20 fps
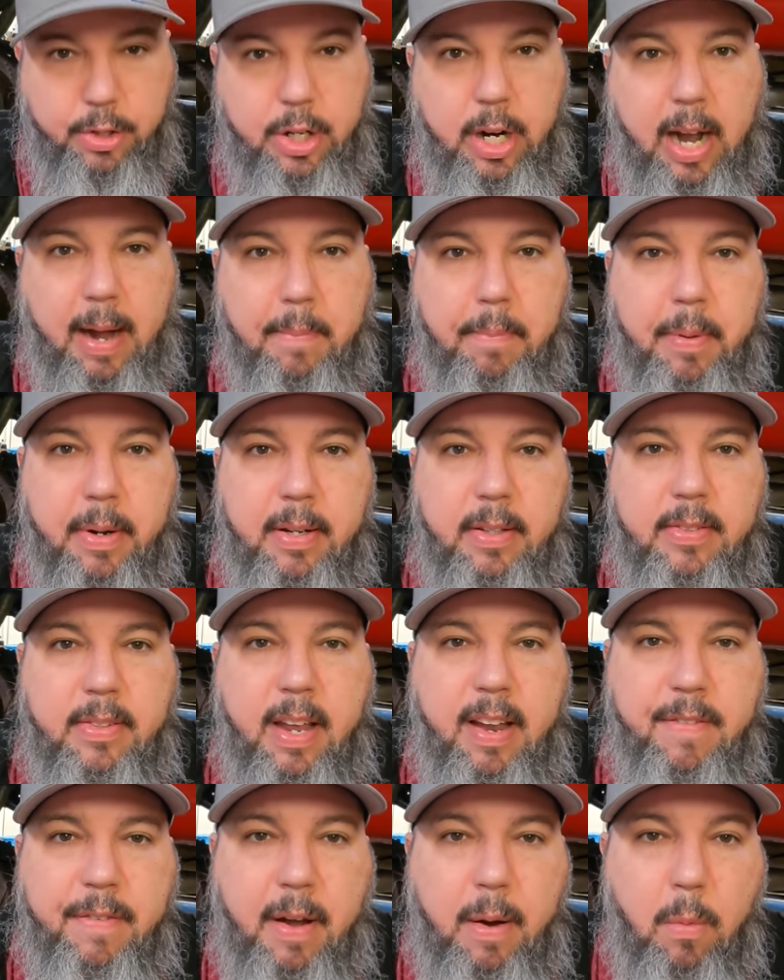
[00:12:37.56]
shop, but
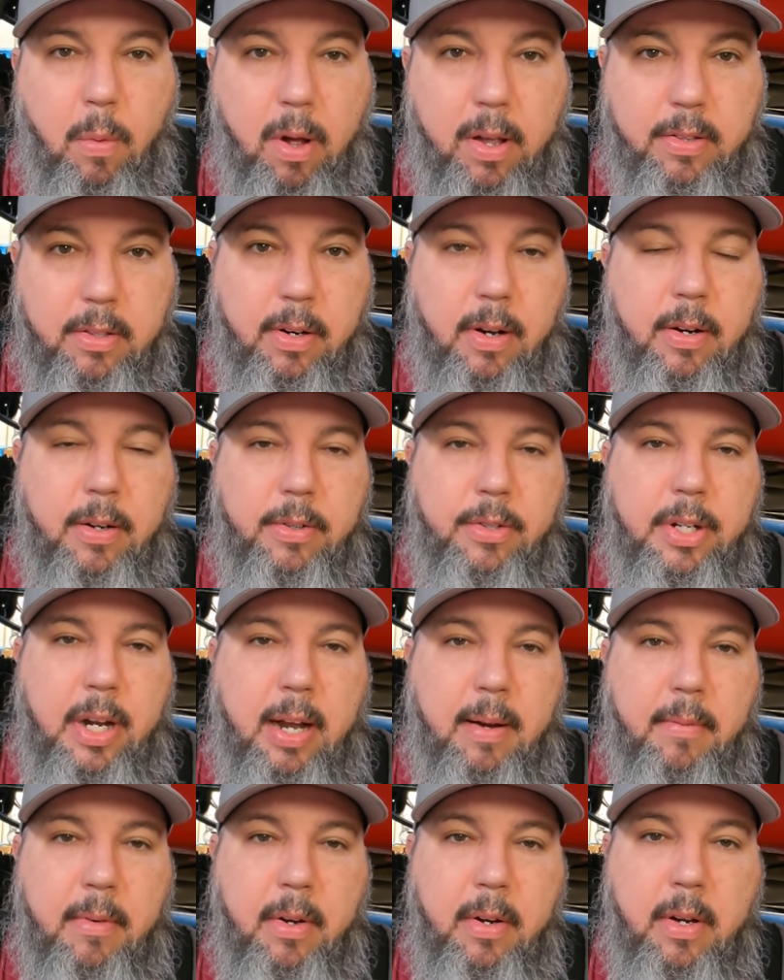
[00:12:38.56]
say if I was an auto
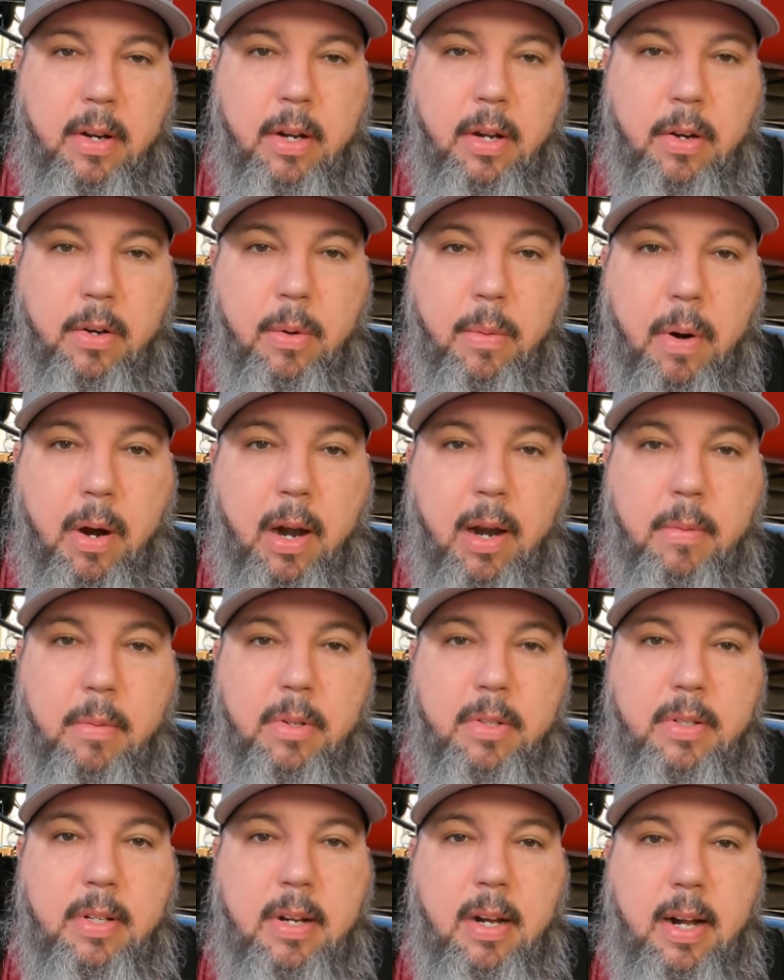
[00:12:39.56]
shop, where I
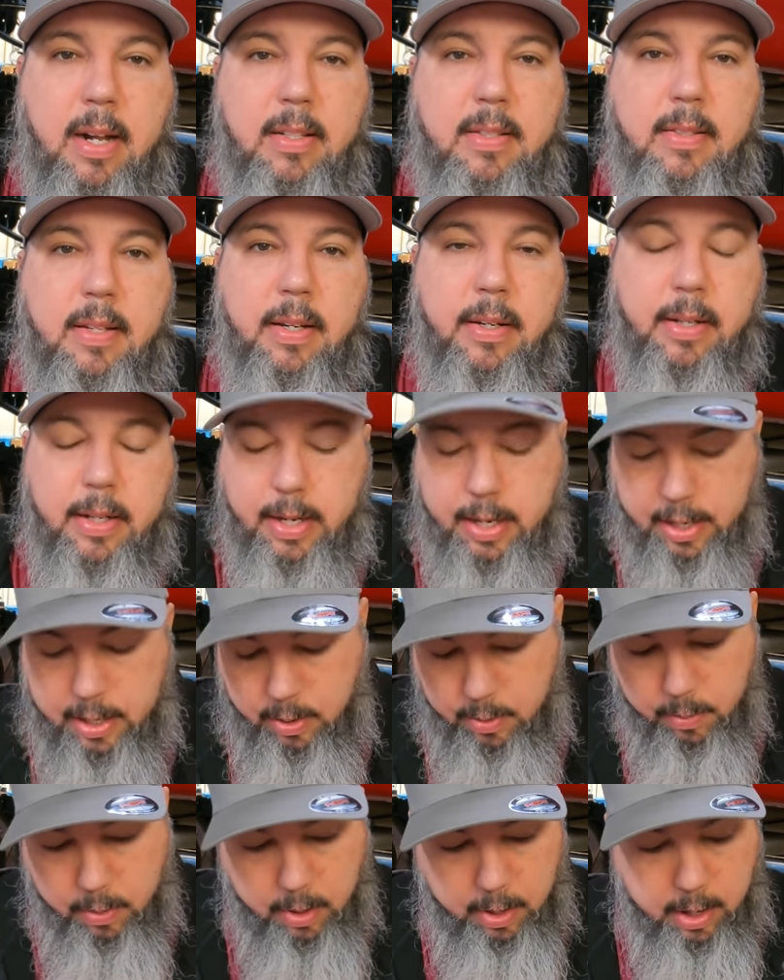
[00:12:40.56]
was constantly
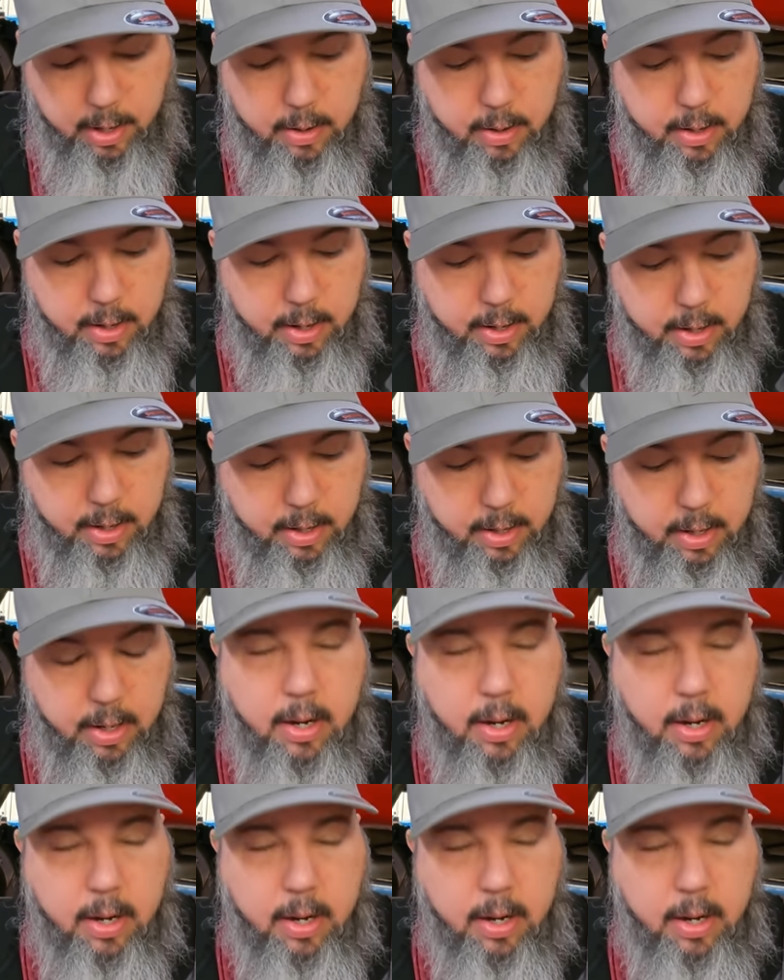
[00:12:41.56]
working on